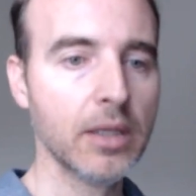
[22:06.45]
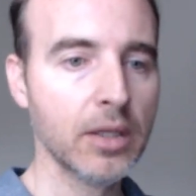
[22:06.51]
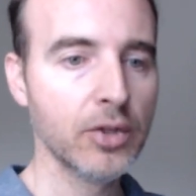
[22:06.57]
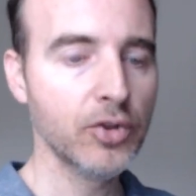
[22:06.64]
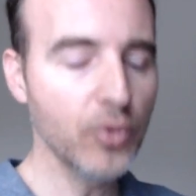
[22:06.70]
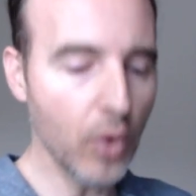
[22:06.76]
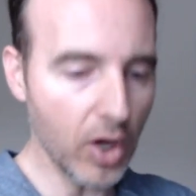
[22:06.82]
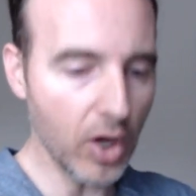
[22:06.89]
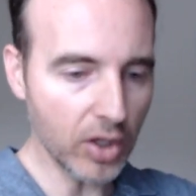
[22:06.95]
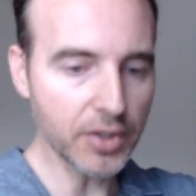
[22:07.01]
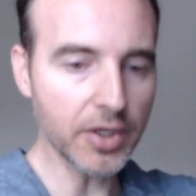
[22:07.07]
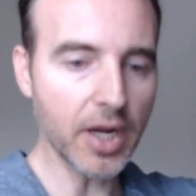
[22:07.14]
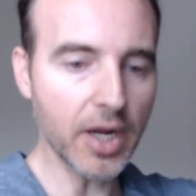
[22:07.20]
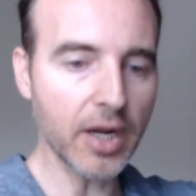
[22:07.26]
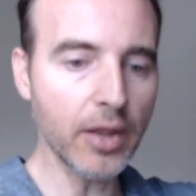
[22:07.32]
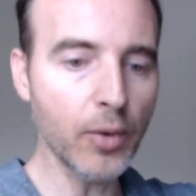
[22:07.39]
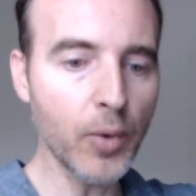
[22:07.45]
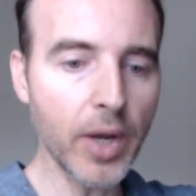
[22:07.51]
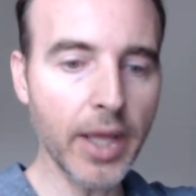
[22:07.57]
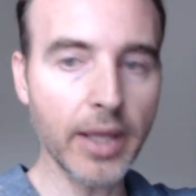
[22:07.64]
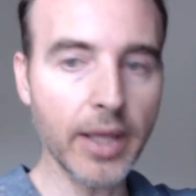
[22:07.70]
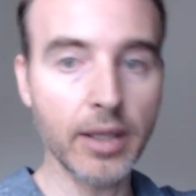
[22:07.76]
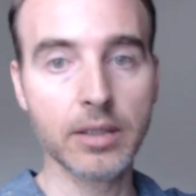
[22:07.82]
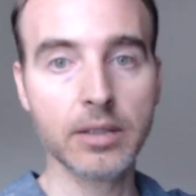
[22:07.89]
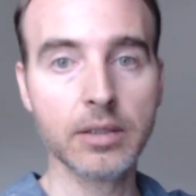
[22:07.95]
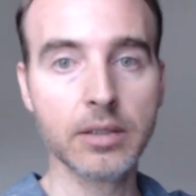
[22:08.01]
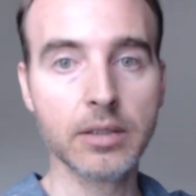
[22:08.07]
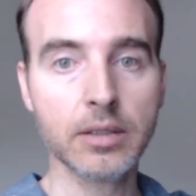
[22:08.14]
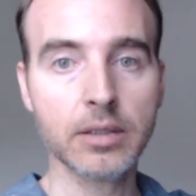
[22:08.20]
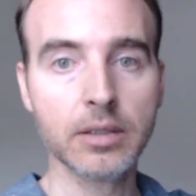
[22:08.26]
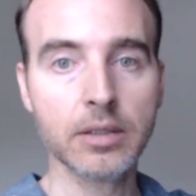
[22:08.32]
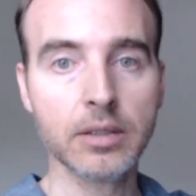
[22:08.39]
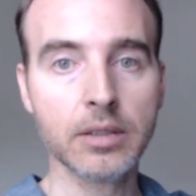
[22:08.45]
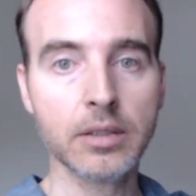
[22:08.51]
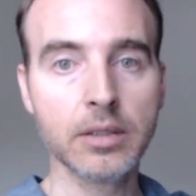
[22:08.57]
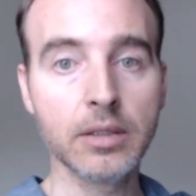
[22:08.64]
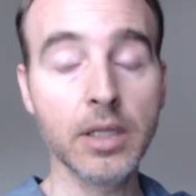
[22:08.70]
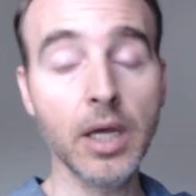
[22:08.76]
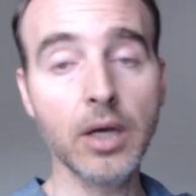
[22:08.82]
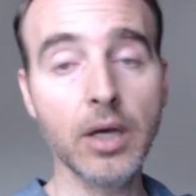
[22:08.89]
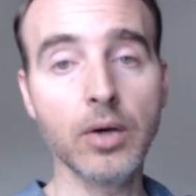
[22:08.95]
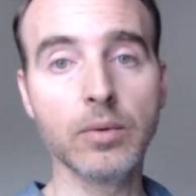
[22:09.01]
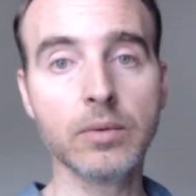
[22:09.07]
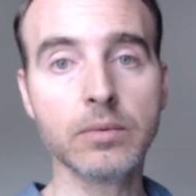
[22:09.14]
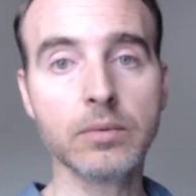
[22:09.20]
you all clear out of the way? No.